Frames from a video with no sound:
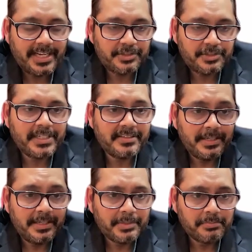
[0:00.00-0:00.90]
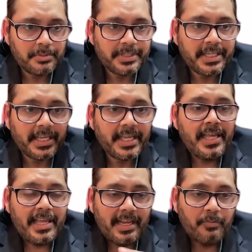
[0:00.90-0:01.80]
my dream employee.
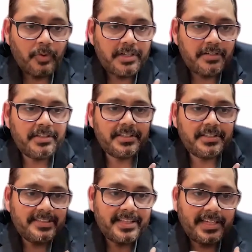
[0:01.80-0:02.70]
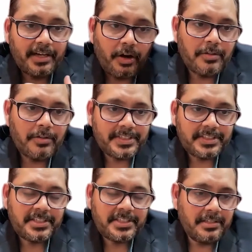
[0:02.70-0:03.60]
And one of the things I
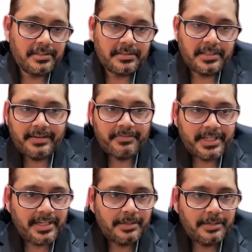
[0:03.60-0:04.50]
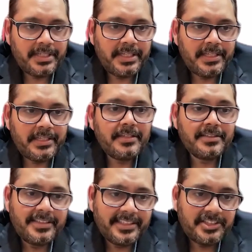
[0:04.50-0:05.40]
always tell every company,
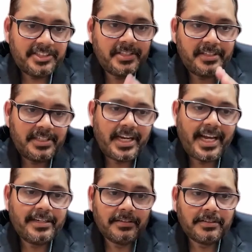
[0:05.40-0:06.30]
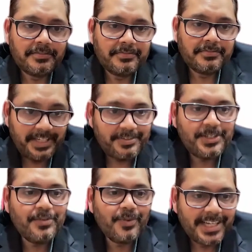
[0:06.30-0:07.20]
ditch the title. Whenever
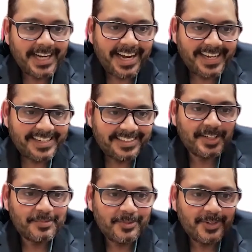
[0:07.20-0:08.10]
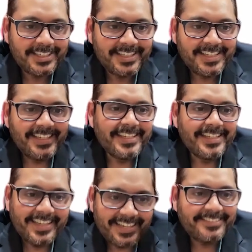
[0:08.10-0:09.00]
you want to hire someone,
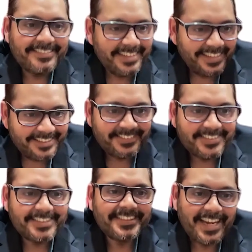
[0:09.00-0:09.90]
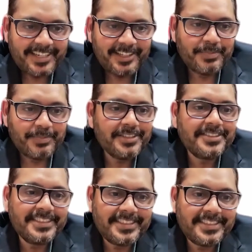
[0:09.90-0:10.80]
get rid of the title, because
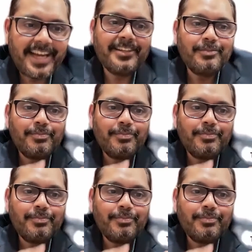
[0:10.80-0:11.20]
the title